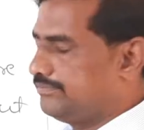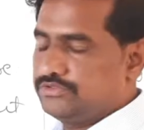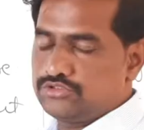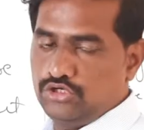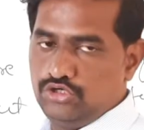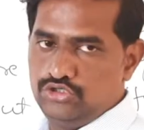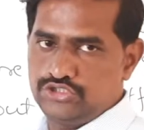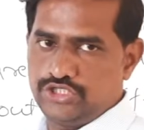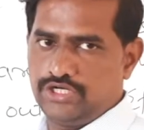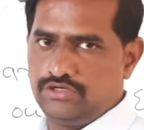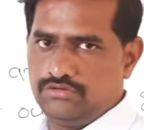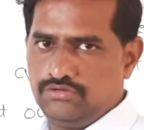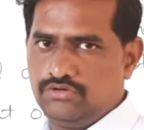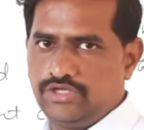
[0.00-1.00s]
solution.
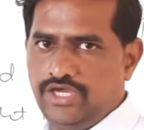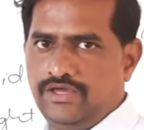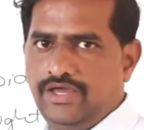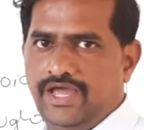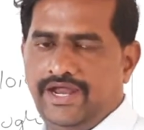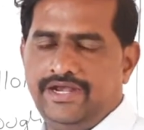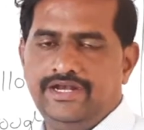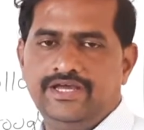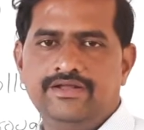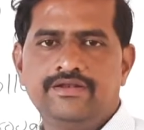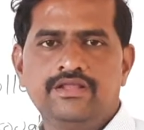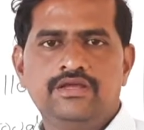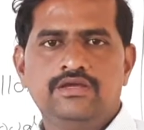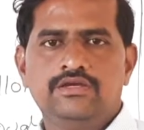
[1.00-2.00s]
Okay, and
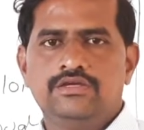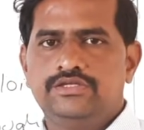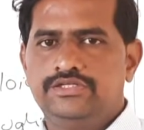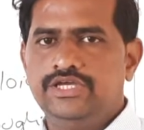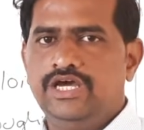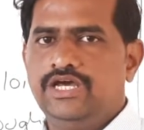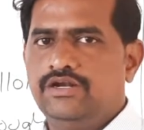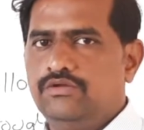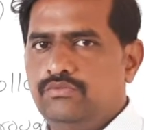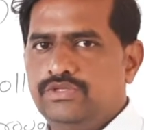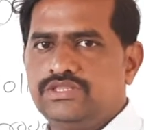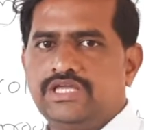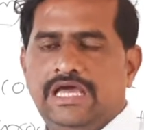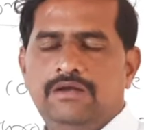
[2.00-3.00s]
here
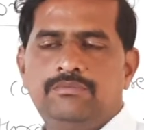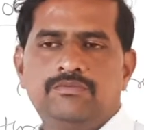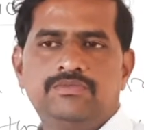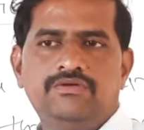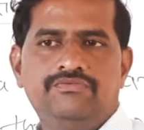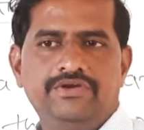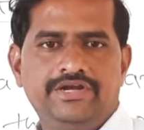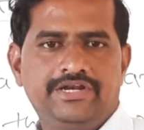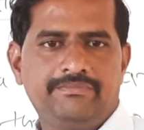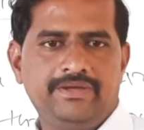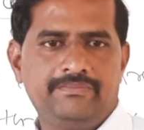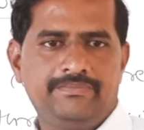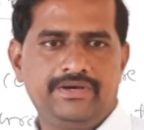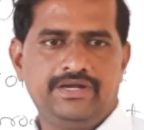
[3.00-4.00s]
with the help of the filter
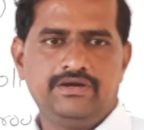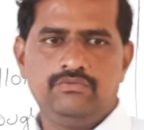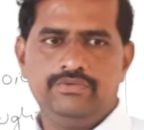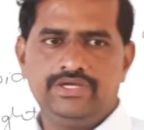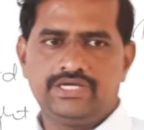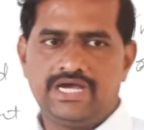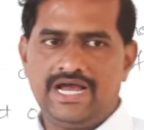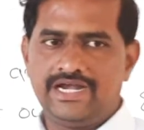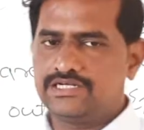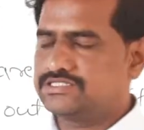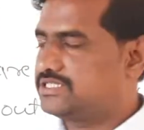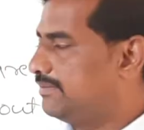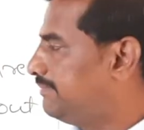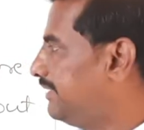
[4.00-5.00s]
paper we can't
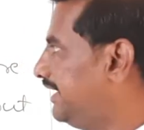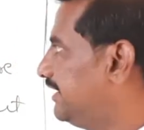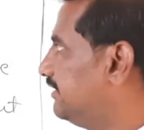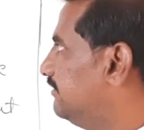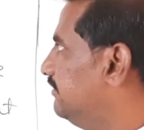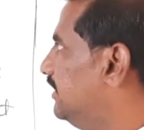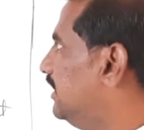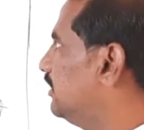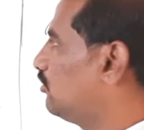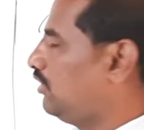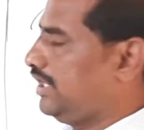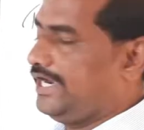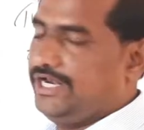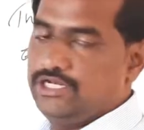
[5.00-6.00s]
separate the
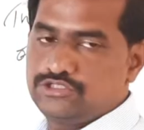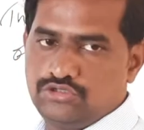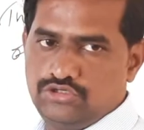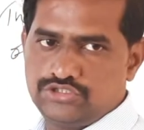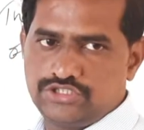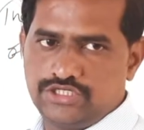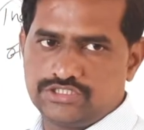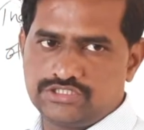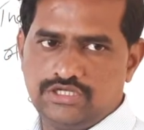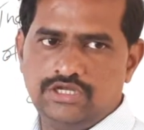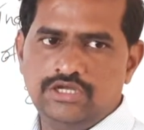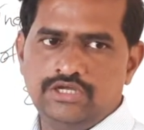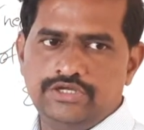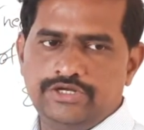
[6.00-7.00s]
colloidal solutions.
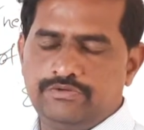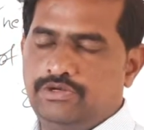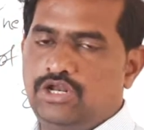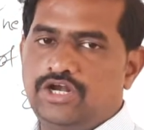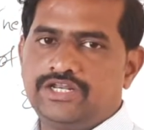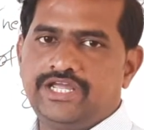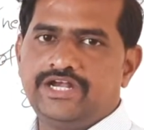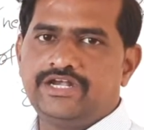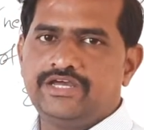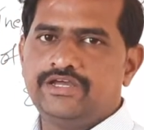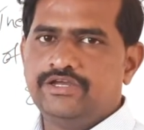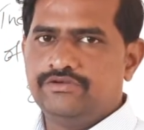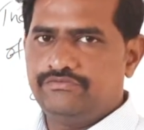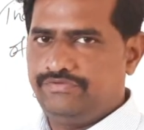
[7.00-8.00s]
It will not get
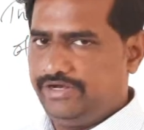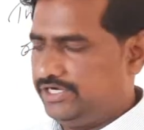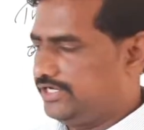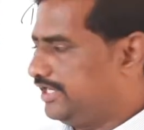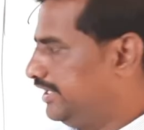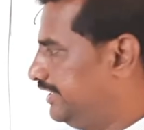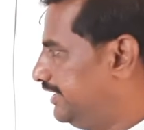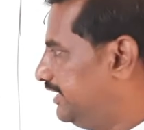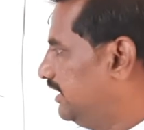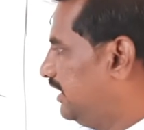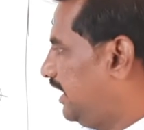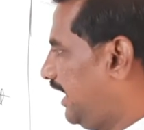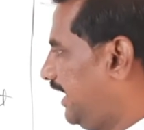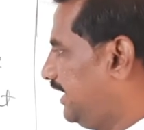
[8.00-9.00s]
filtered.
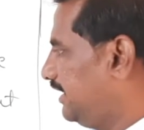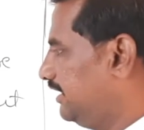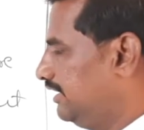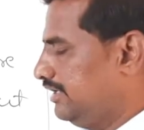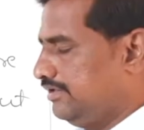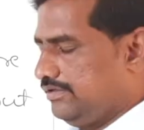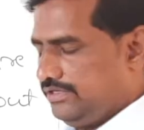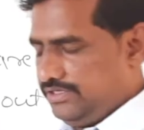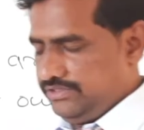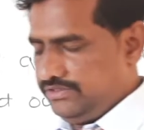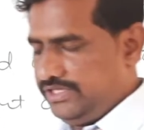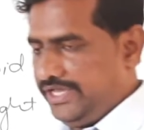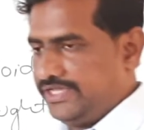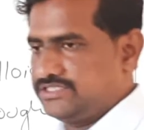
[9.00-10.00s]
And
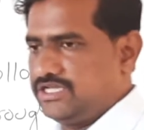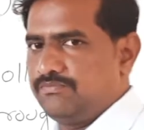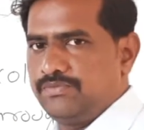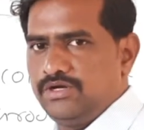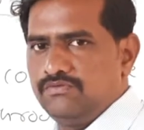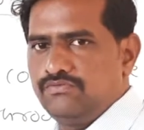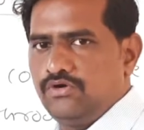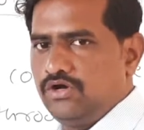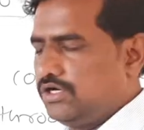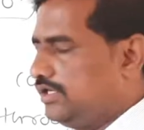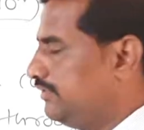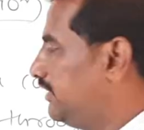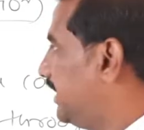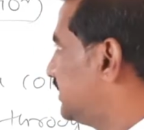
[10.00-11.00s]
the example for
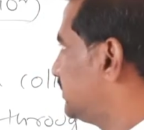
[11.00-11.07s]
the